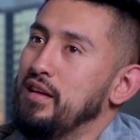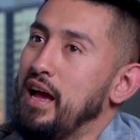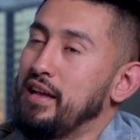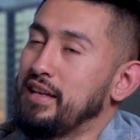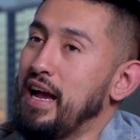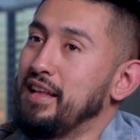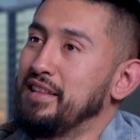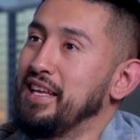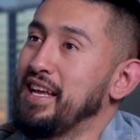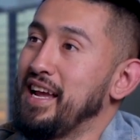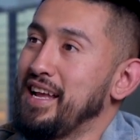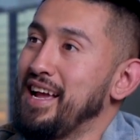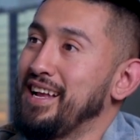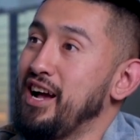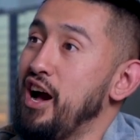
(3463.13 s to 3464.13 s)
I think
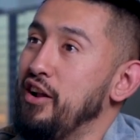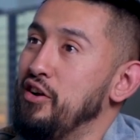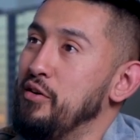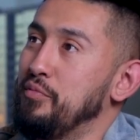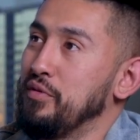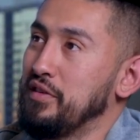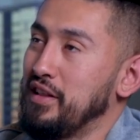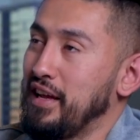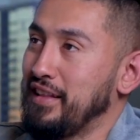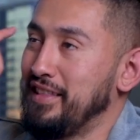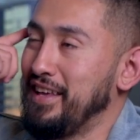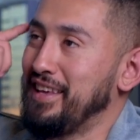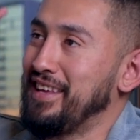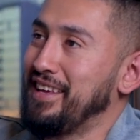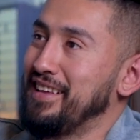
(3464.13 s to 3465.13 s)
I got caught up with like
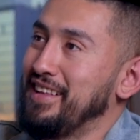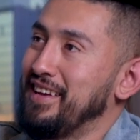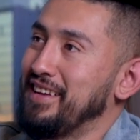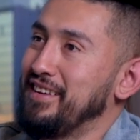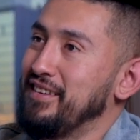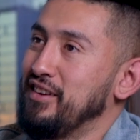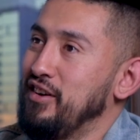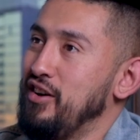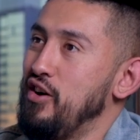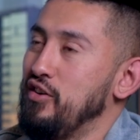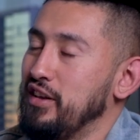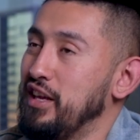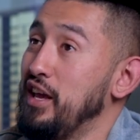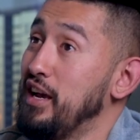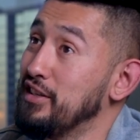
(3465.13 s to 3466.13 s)
thinking like, oh,
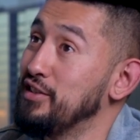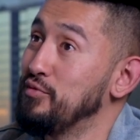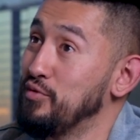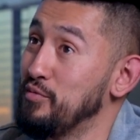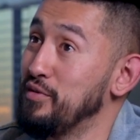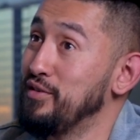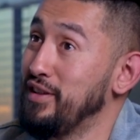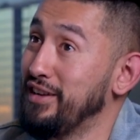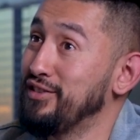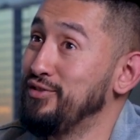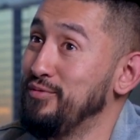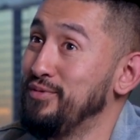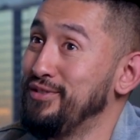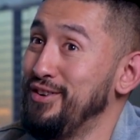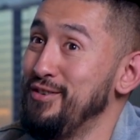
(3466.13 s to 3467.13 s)
he actually would be like
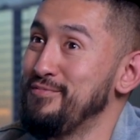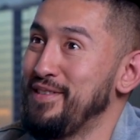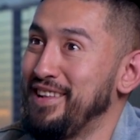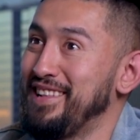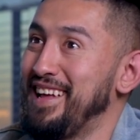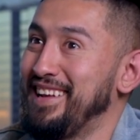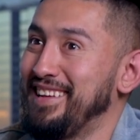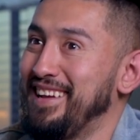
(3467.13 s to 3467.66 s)
super dope at